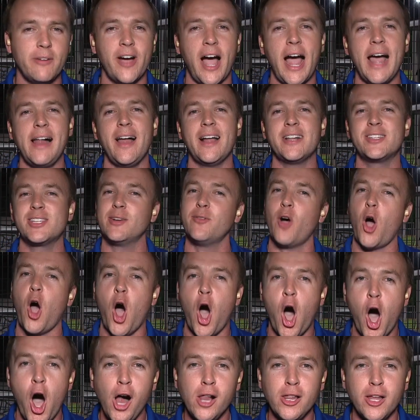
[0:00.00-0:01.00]
We'll have highlights of
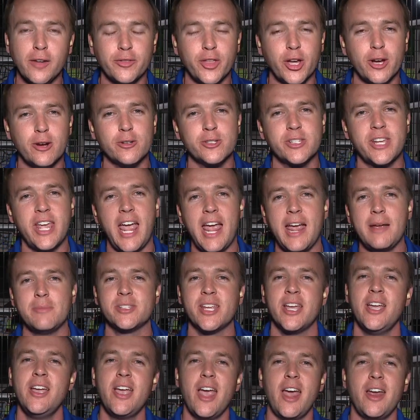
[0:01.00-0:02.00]
all of those
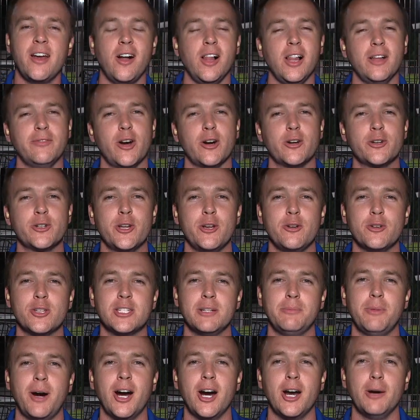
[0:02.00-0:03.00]
games in all of our
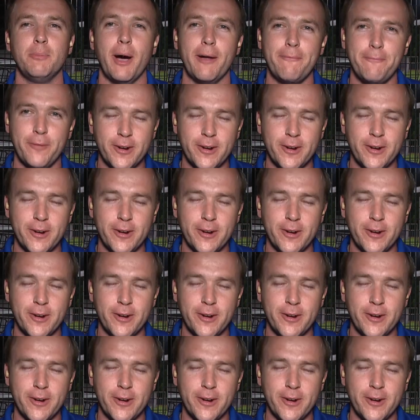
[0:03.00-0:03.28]
shows tomorrow.